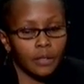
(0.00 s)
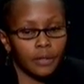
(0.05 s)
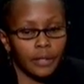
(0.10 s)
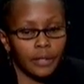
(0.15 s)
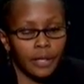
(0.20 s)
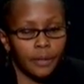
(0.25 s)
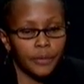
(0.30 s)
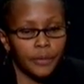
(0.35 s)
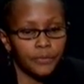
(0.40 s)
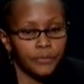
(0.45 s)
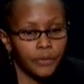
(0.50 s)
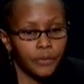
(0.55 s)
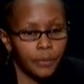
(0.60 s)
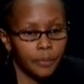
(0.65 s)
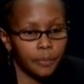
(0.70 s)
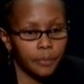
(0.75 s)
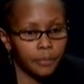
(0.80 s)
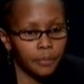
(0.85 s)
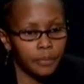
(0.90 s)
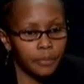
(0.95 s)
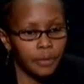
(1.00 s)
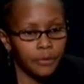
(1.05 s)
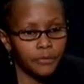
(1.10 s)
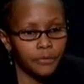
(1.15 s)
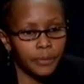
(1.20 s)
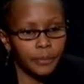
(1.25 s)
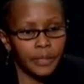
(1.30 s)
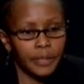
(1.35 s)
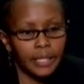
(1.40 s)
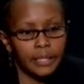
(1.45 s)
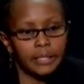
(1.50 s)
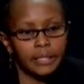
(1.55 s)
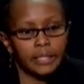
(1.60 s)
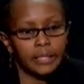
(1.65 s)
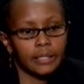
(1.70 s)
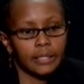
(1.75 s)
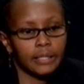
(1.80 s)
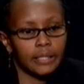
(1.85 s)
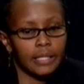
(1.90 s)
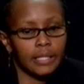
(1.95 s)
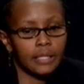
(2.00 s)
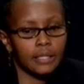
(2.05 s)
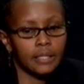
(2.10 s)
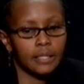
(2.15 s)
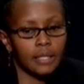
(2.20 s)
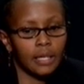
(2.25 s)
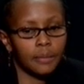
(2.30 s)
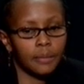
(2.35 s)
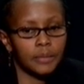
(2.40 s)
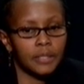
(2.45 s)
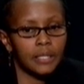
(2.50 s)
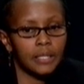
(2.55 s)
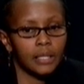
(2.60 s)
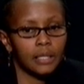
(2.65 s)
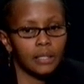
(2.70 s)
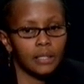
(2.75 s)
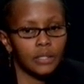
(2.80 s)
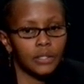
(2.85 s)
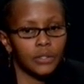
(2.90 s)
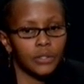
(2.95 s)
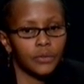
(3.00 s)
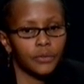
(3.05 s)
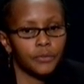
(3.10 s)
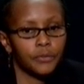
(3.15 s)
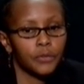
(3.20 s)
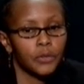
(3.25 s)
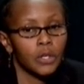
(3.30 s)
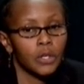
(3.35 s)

coming from Kenya, and I'm seeing a lot of